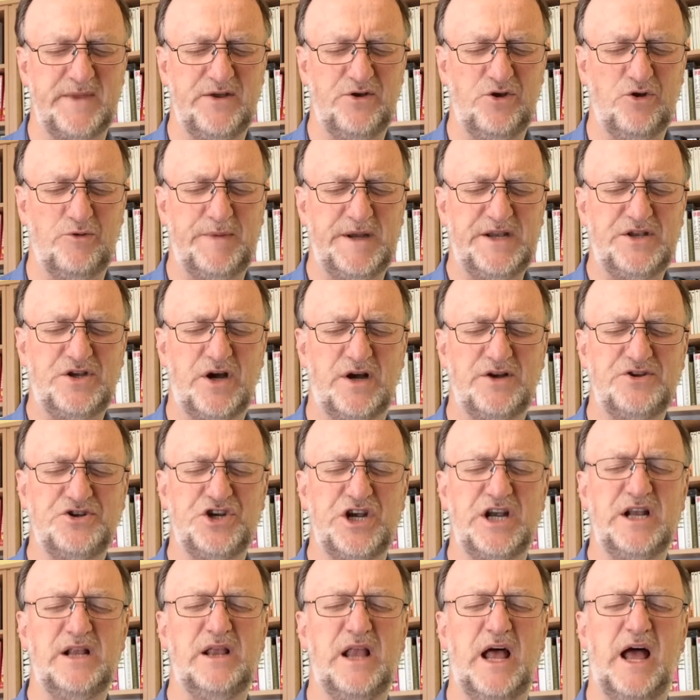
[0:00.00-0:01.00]
You'll be
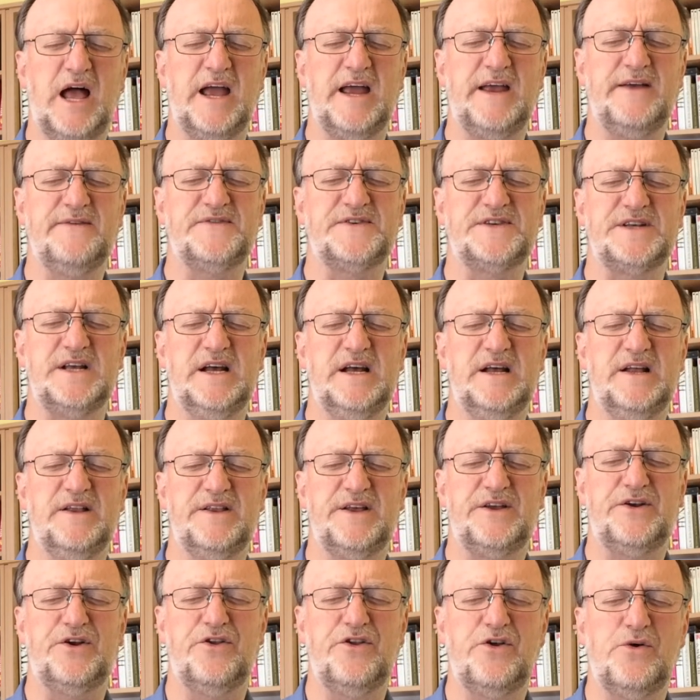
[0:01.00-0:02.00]
touching lives
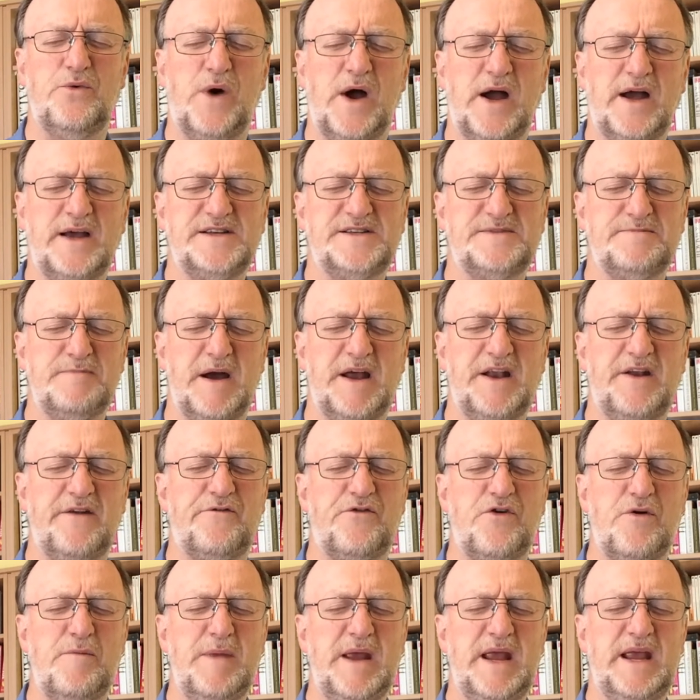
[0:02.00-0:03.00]
that otherwise might have
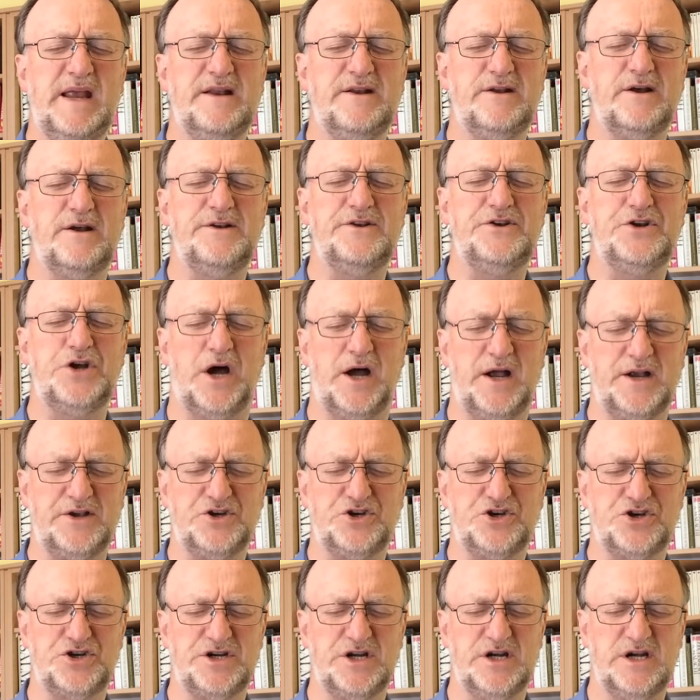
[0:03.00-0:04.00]
remained
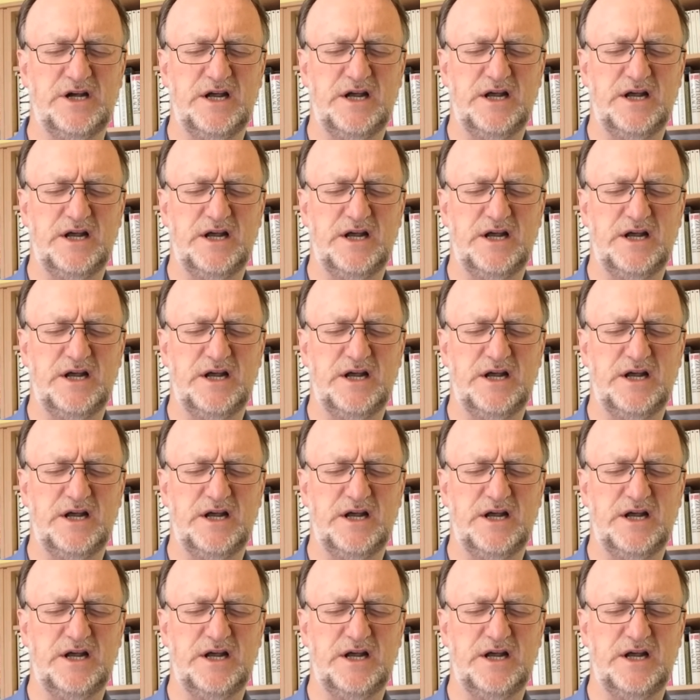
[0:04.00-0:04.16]
untouched.